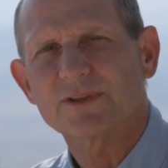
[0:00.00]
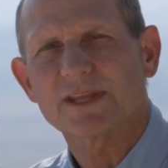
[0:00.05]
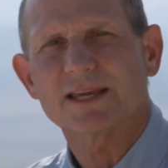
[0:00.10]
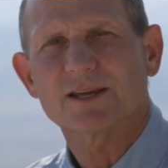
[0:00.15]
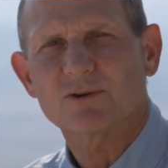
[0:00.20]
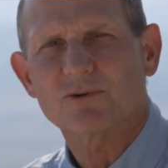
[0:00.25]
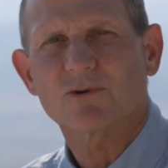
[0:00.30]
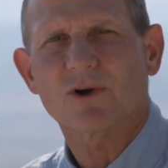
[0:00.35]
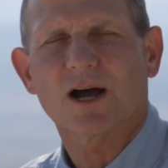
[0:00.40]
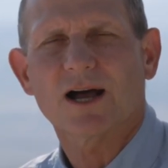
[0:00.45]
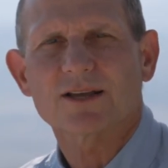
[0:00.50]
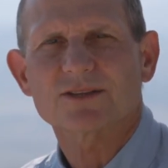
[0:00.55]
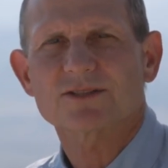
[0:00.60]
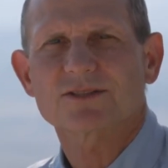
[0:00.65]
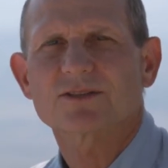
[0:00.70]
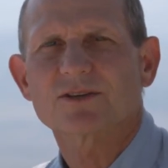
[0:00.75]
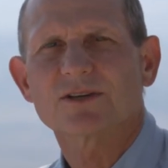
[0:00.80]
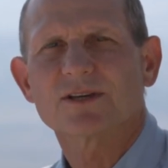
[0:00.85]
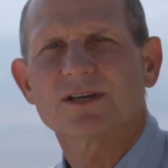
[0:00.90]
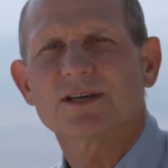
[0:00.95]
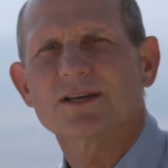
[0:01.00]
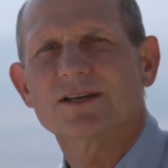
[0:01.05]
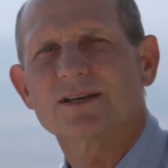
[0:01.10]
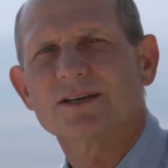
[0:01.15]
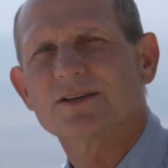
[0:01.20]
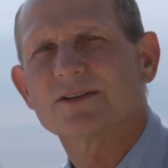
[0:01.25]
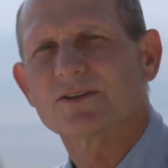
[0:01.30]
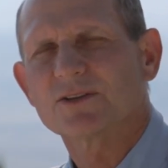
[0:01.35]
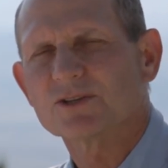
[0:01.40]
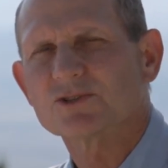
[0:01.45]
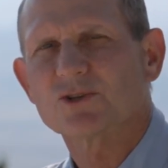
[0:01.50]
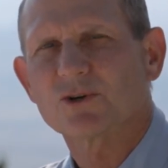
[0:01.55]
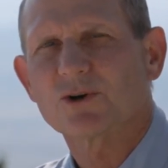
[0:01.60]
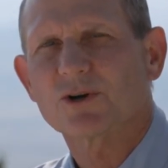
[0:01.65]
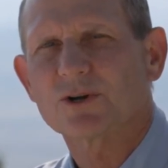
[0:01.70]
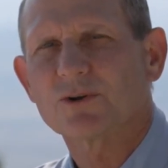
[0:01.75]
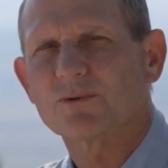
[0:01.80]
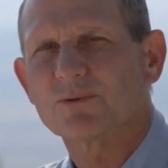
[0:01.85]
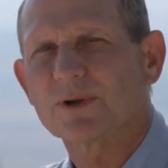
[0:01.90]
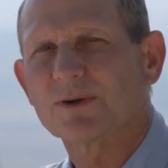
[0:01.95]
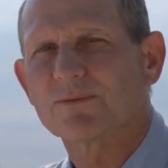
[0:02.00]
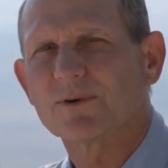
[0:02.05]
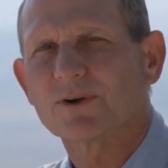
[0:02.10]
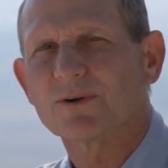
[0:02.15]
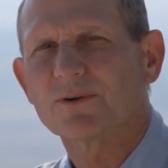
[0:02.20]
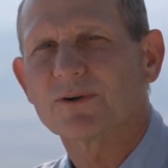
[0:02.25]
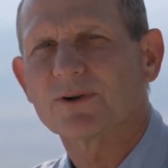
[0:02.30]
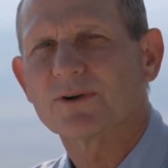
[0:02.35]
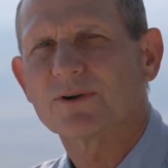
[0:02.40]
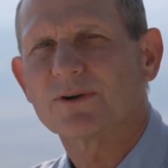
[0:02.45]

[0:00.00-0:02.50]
They crossed the Jordan River